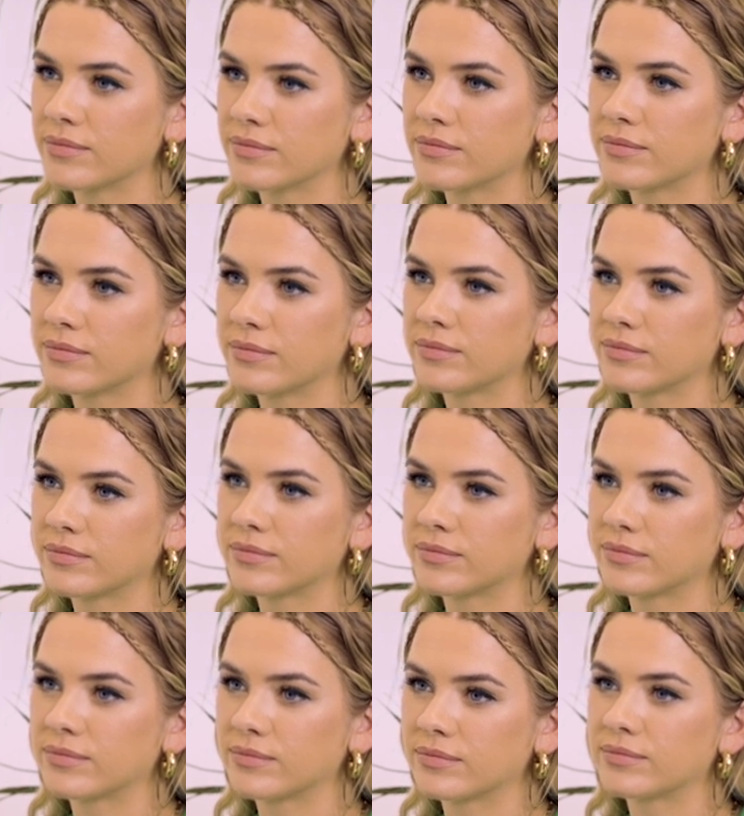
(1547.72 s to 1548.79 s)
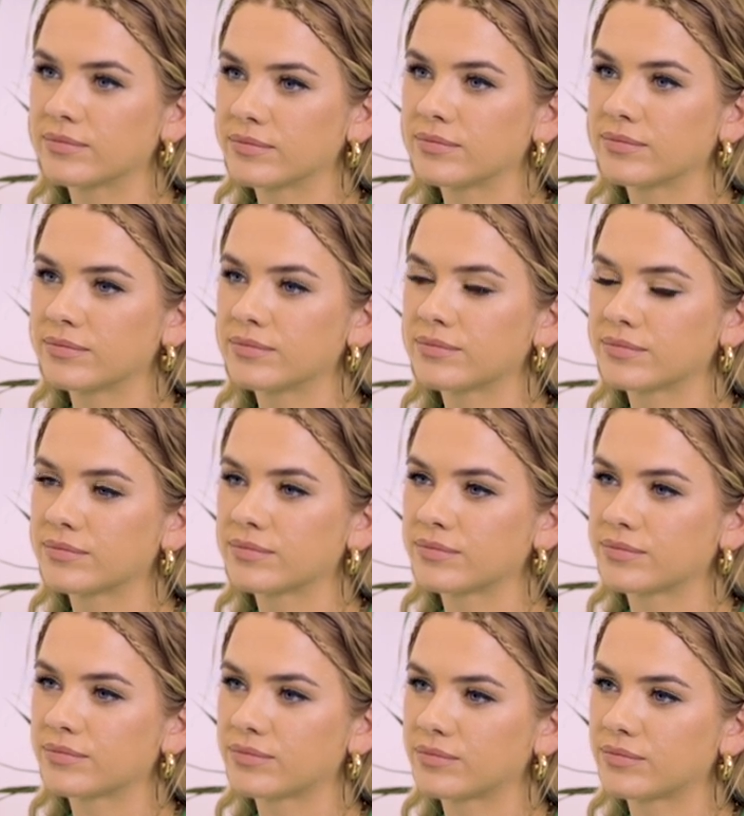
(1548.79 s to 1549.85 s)

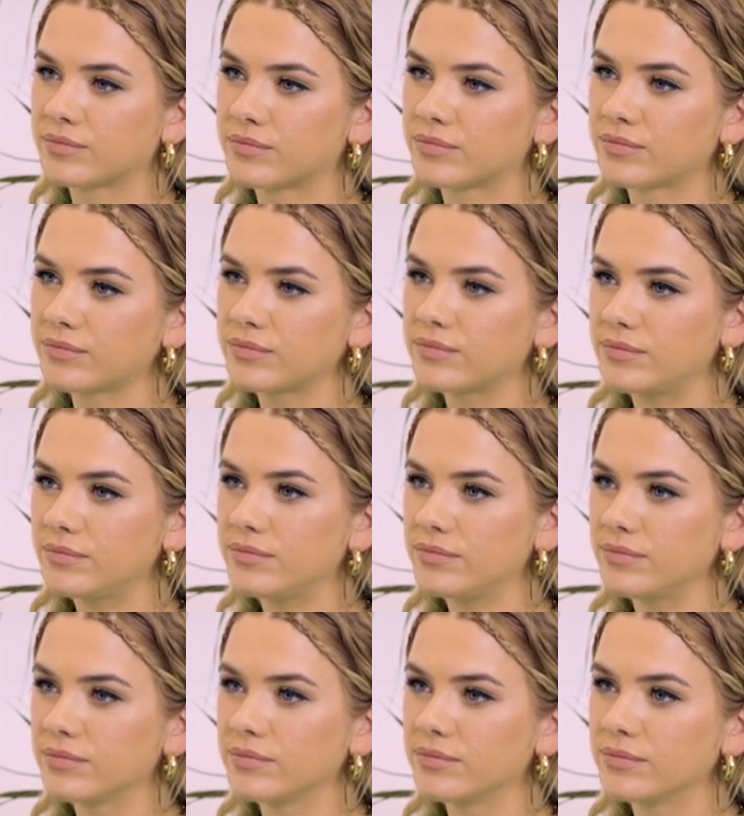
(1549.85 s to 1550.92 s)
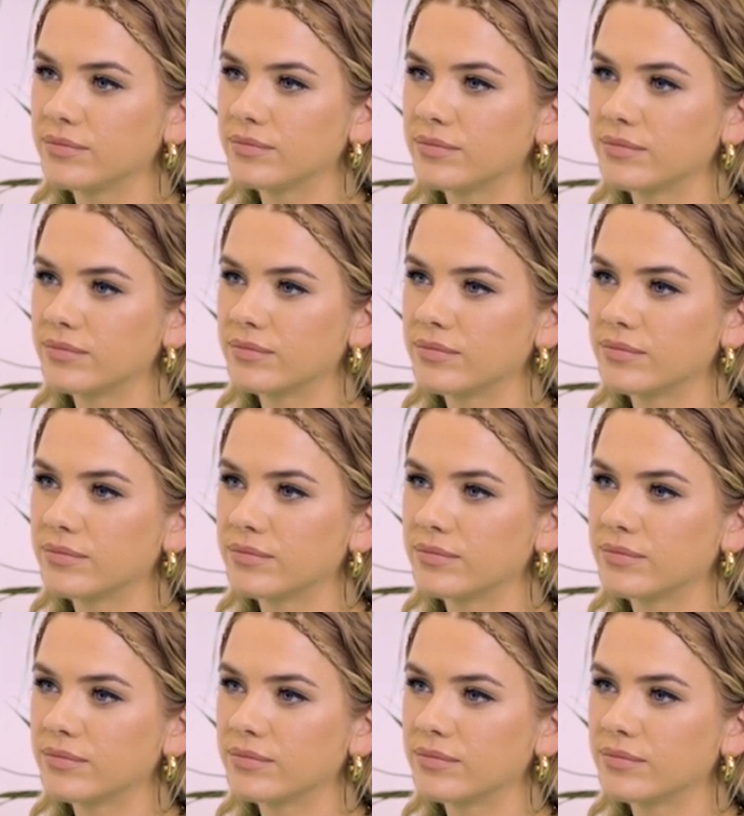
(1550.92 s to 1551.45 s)
No words are spoken by the person on screen.